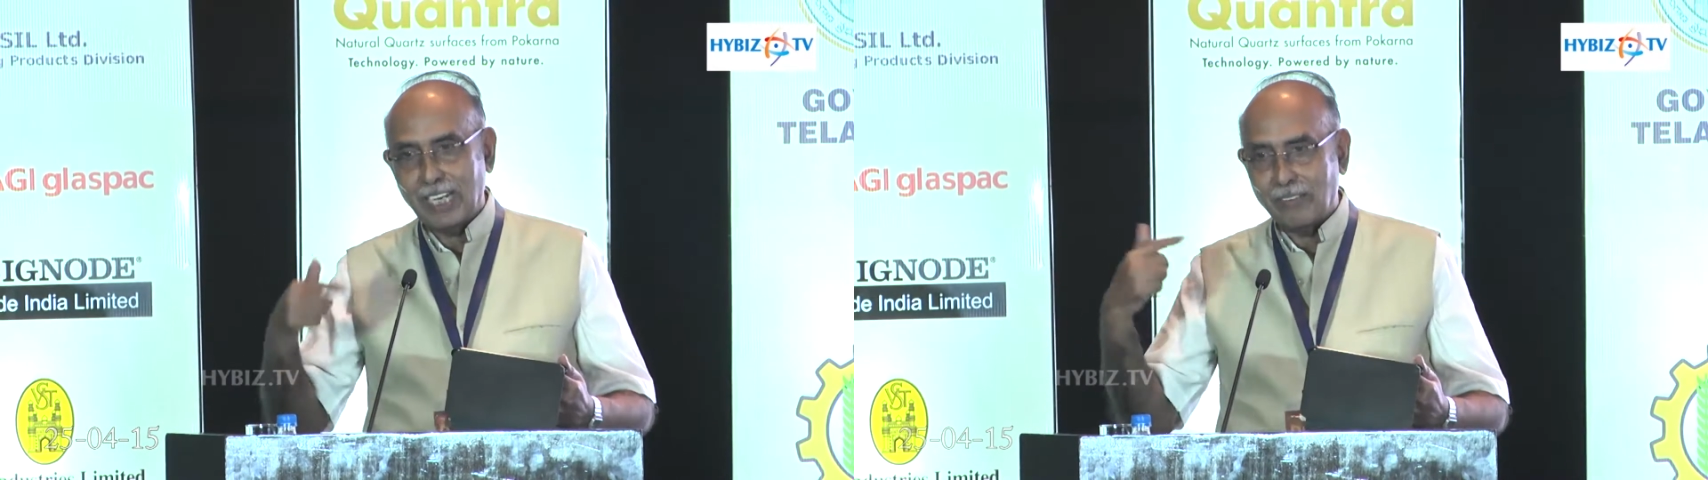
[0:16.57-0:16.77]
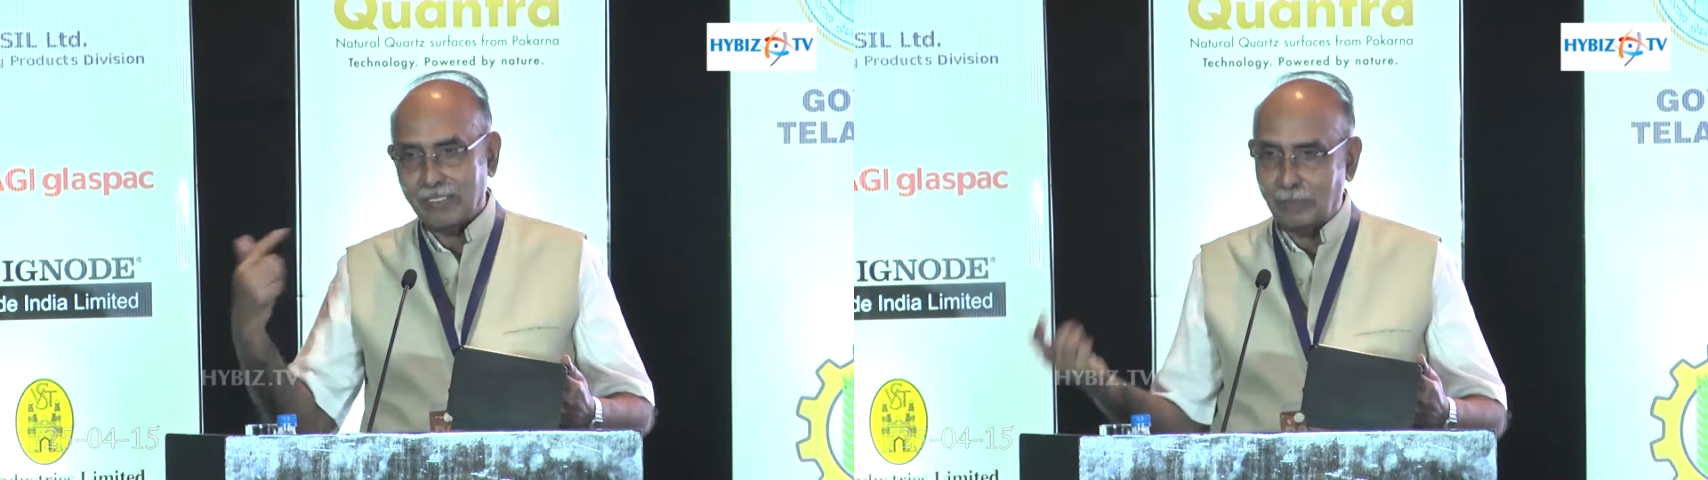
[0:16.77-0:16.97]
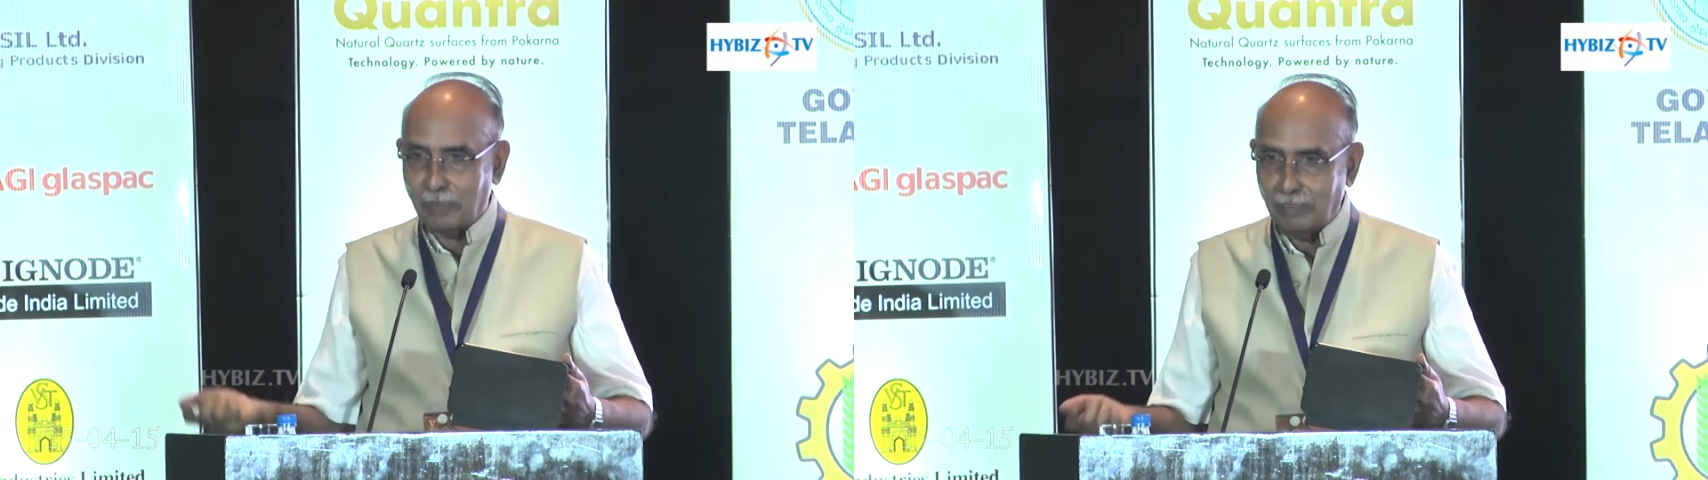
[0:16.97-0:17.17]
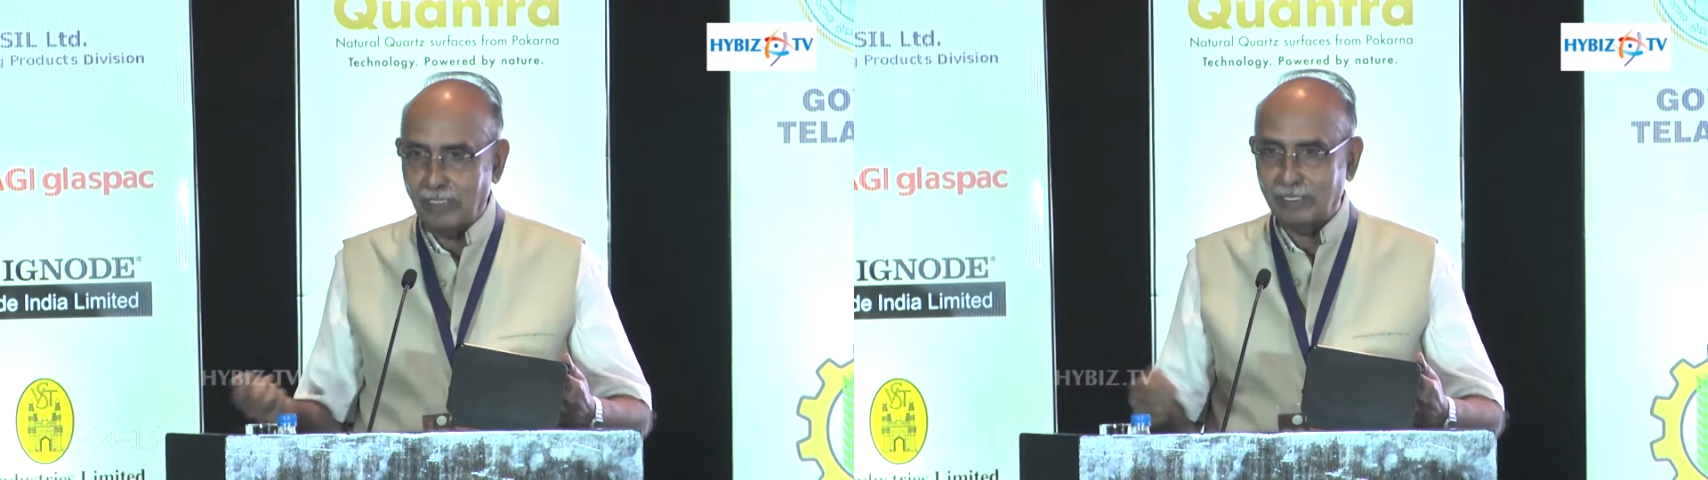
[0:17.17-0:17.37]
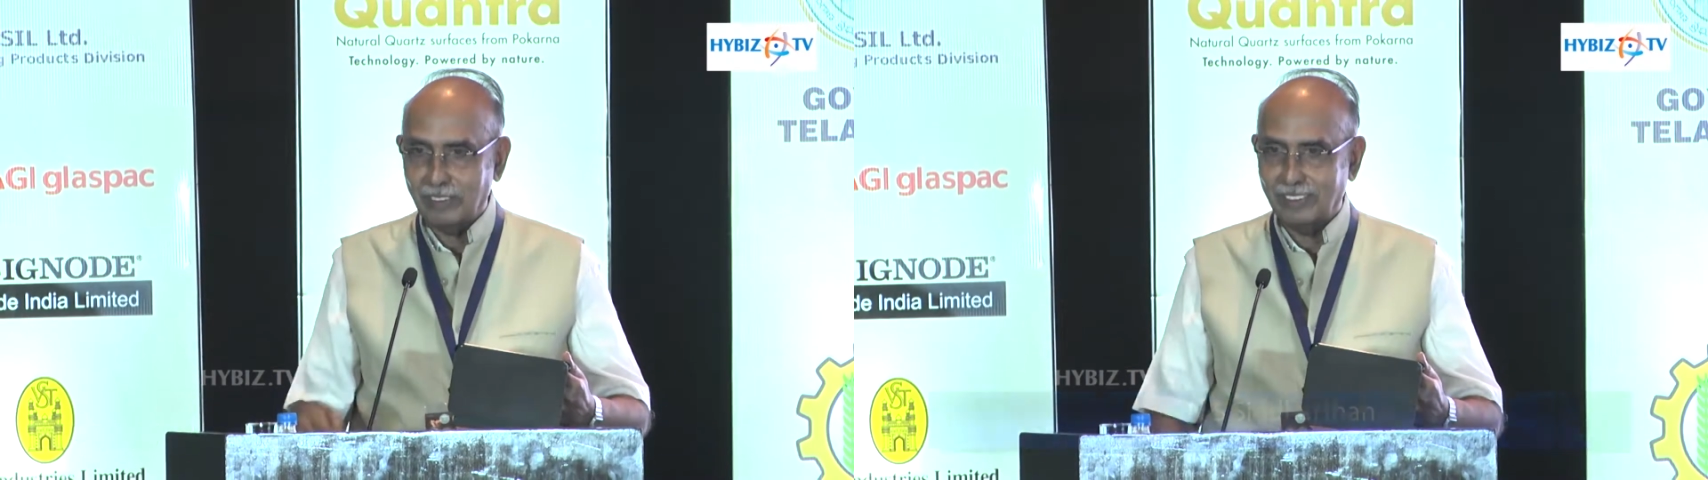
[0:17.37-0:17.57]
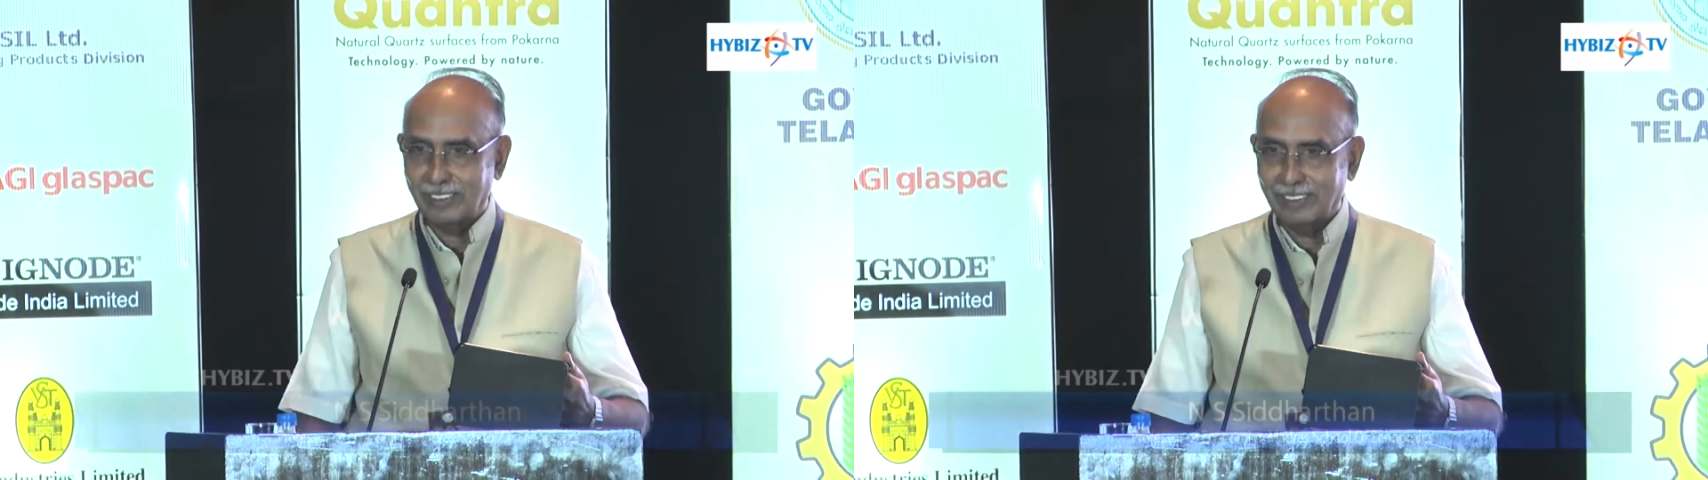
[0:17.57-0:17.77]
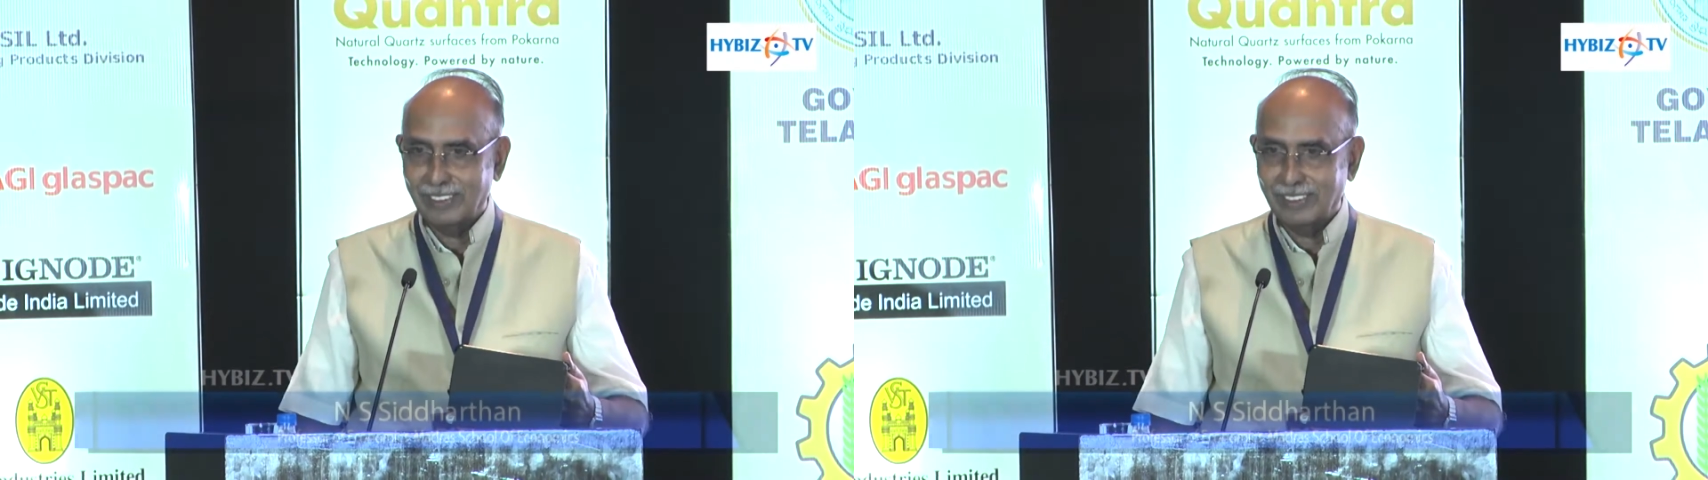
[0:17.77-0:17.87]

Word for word: after the previous session,